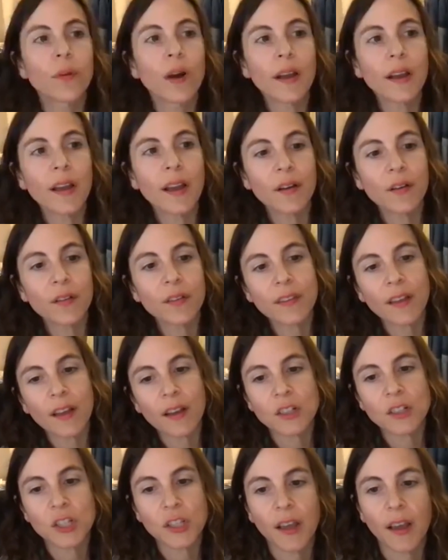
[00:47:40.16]
rag house
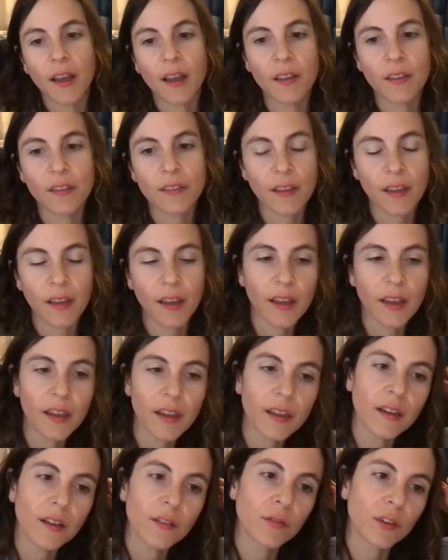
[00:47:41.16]
actually has
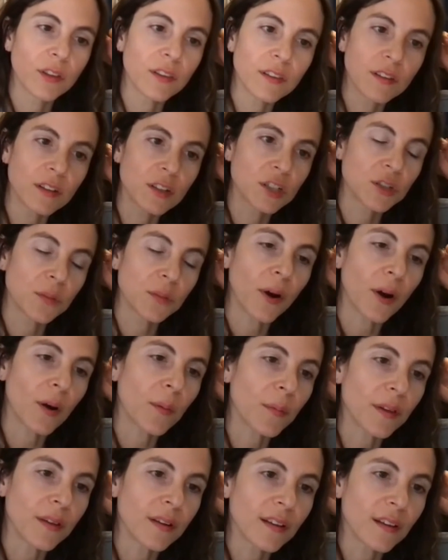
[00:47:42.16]
a vintage
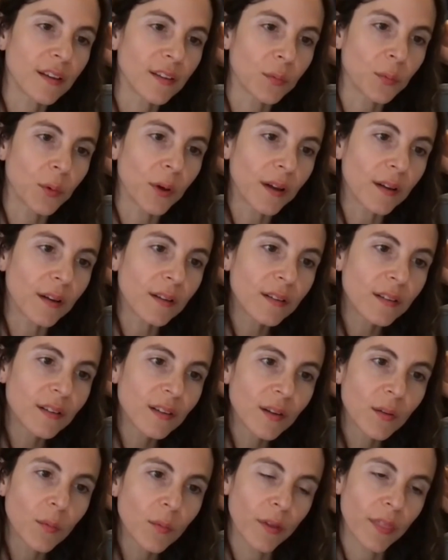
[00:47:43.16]
department as well,
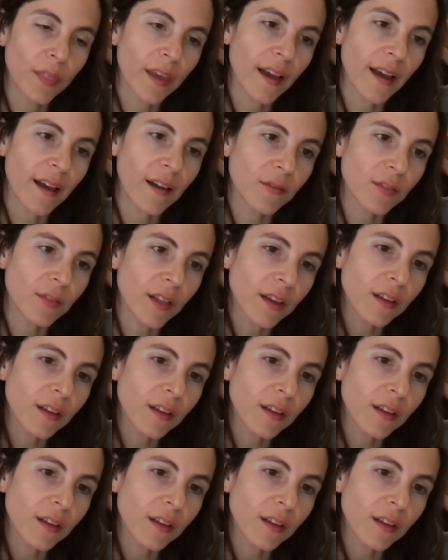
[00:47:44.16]
where they have